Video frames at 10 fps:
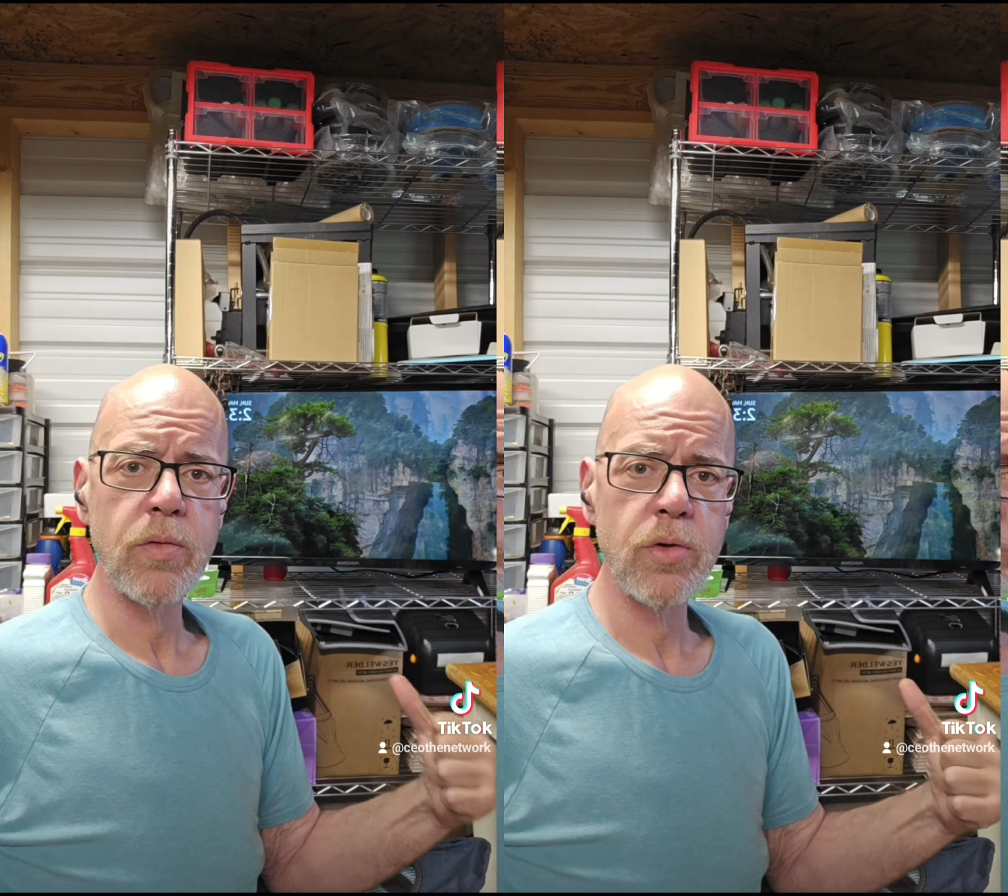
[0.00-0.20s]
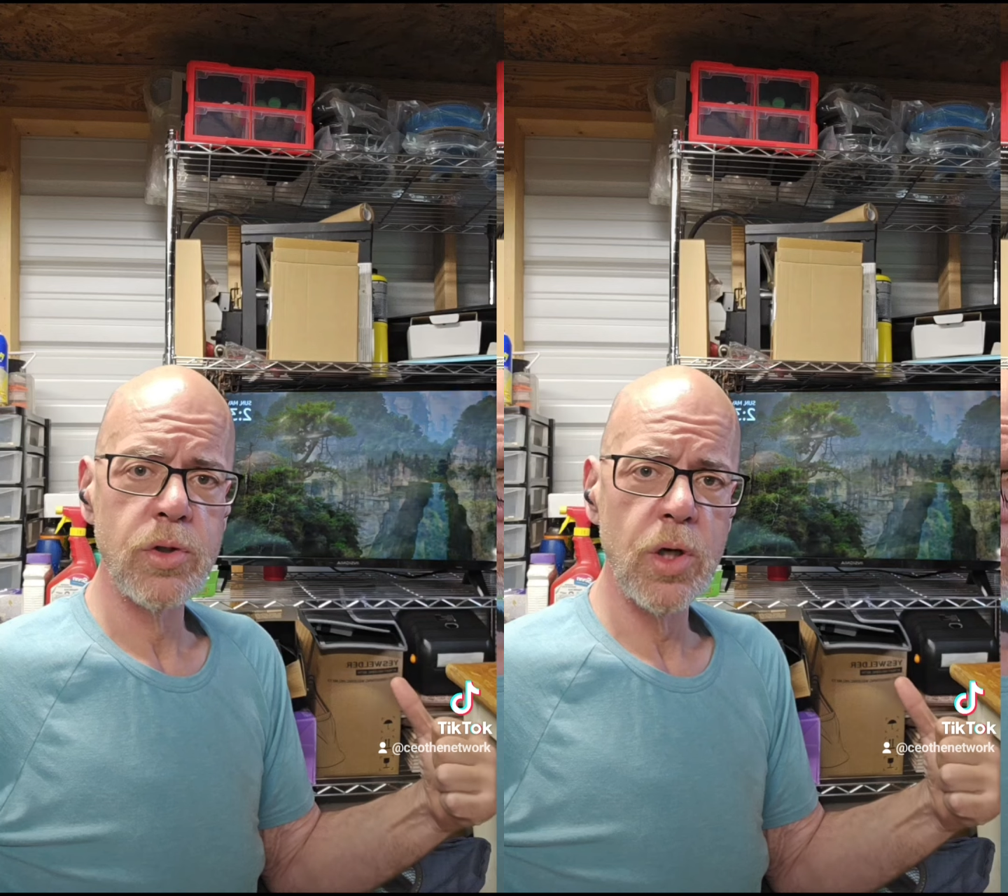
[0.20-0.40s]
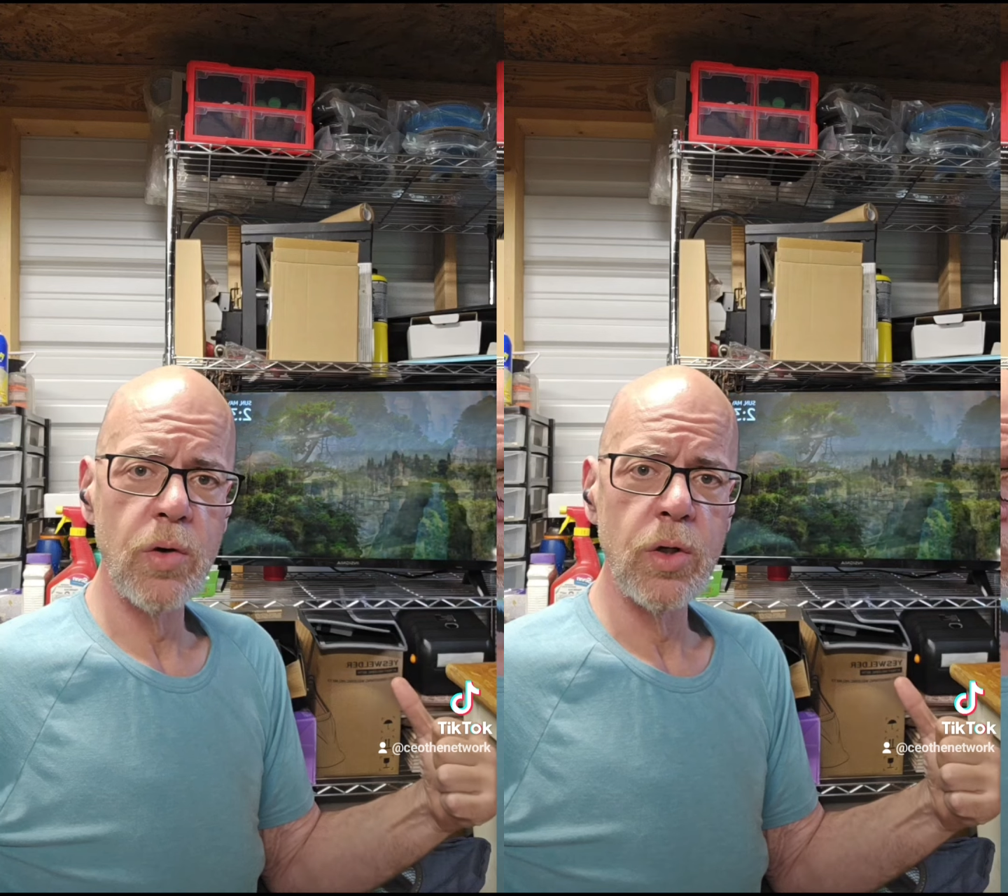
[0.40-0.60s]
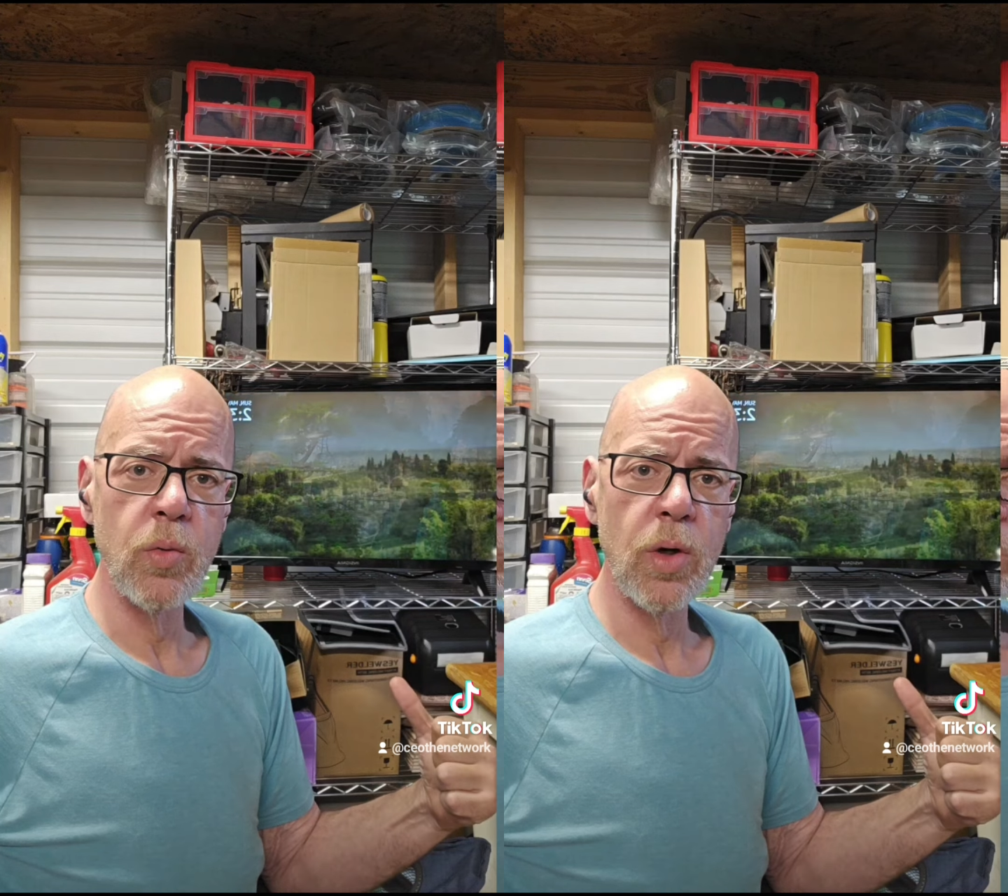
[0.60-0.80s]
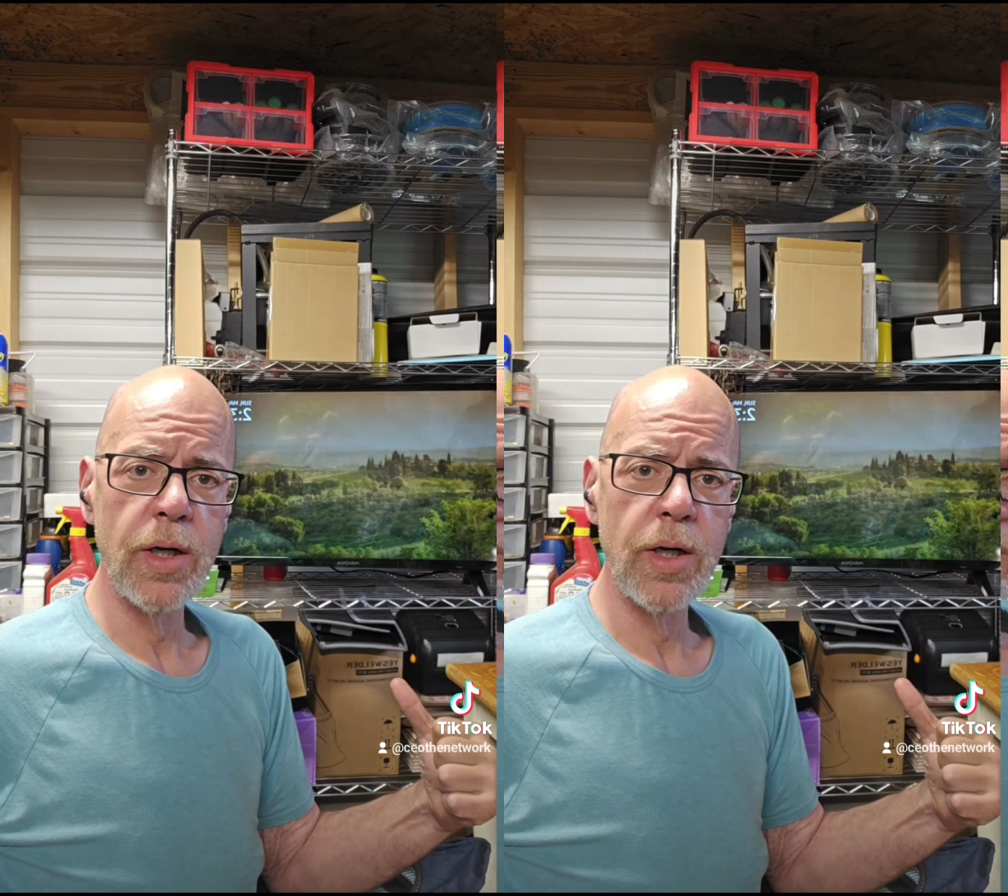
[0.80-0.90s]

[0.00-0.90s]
show you what